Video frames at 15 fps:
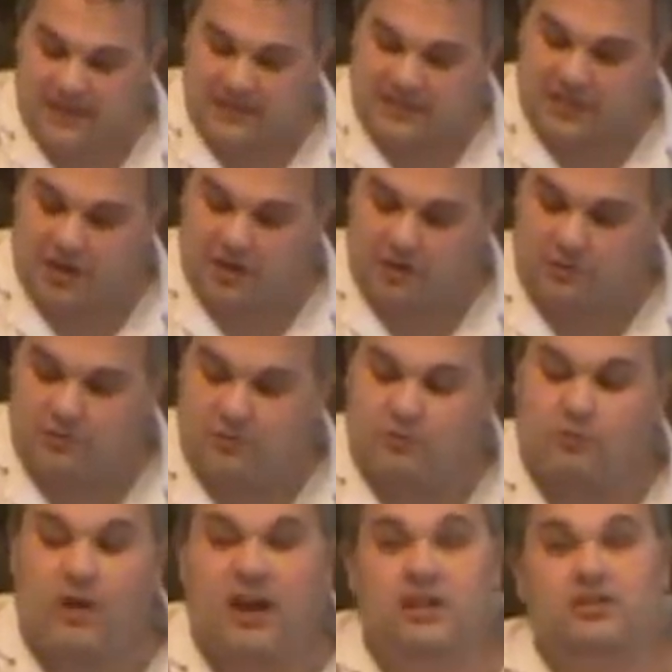So
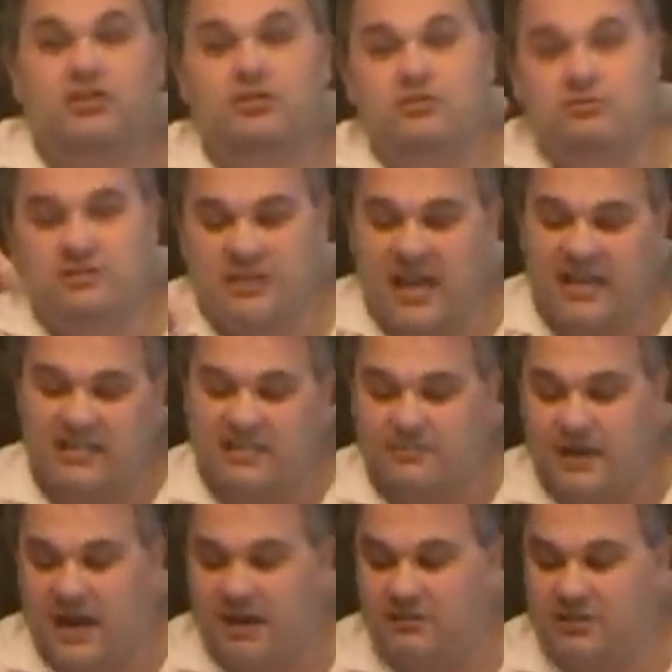why don't you take some
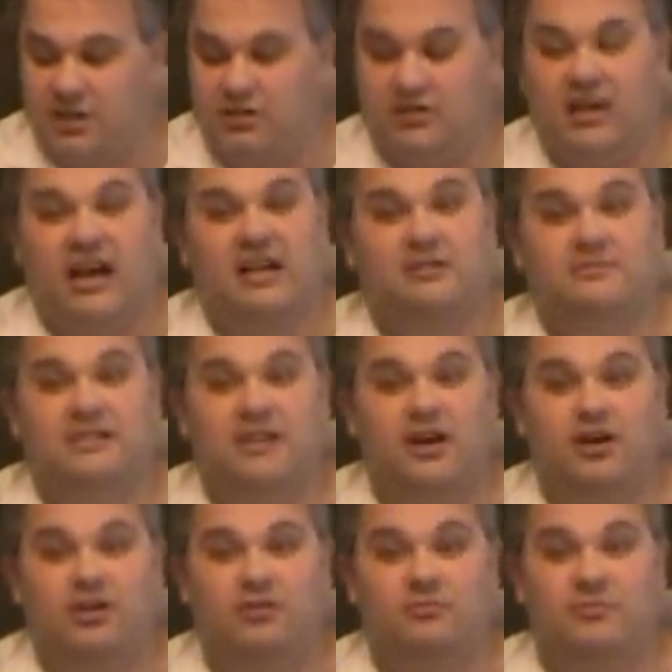household items at
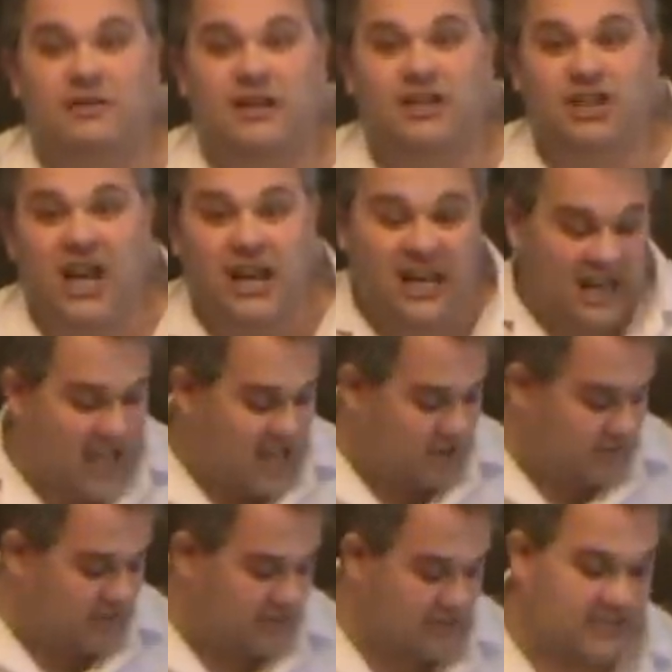home and check it
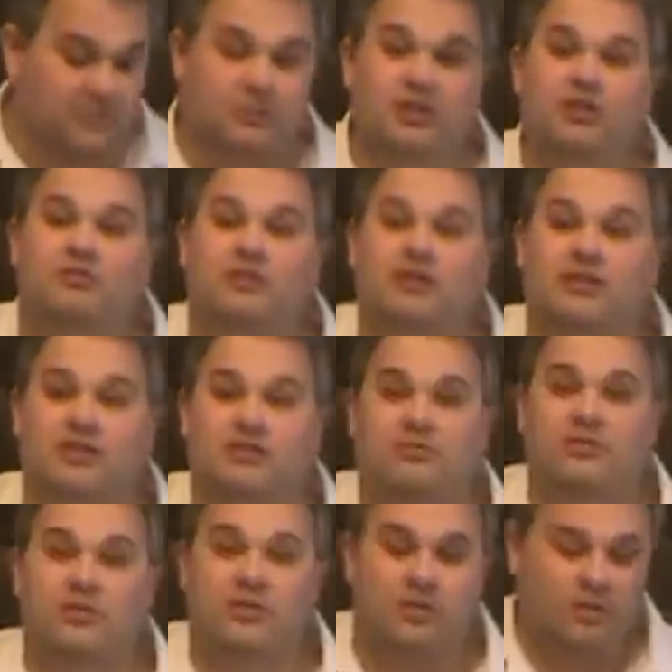out and see what you can do.
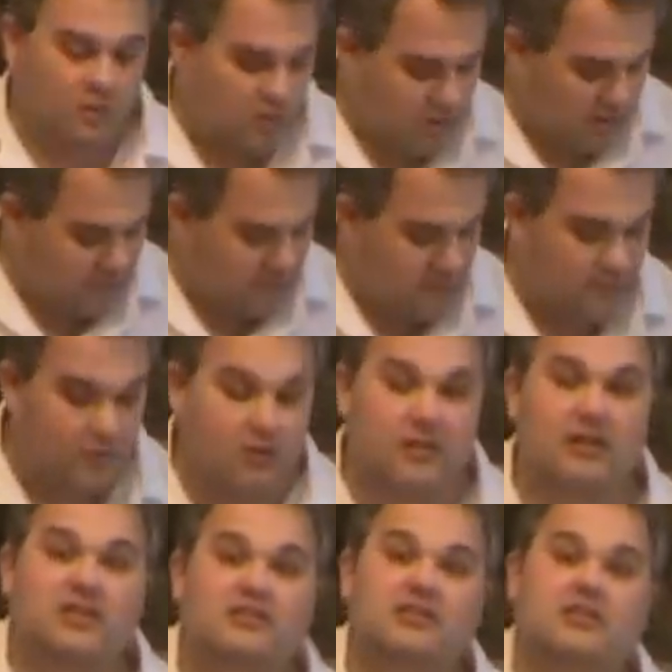Or if you're
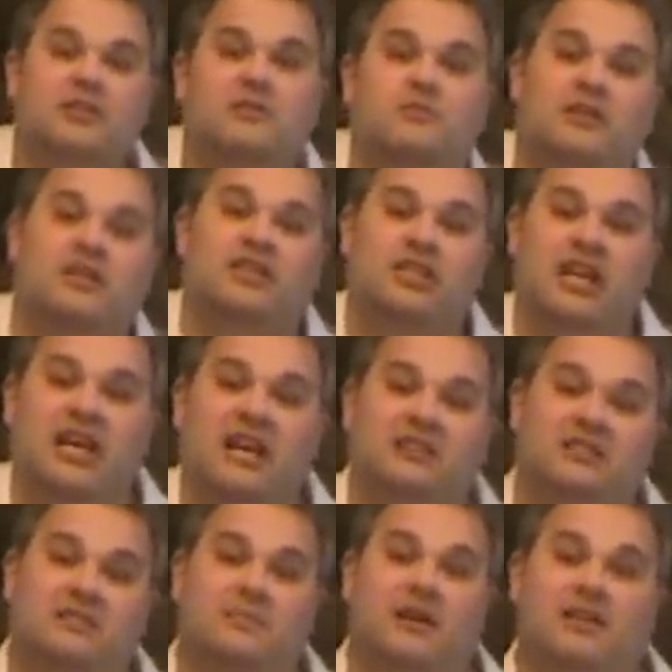more interested and want to check
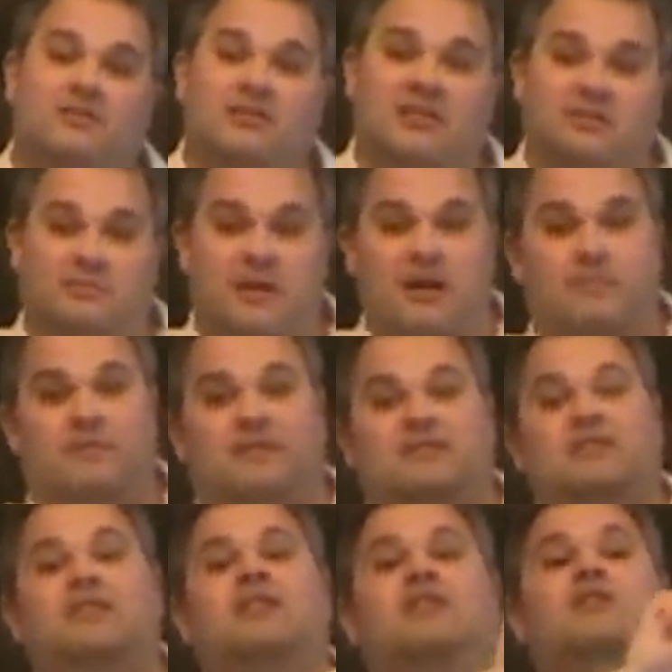out some other experiments,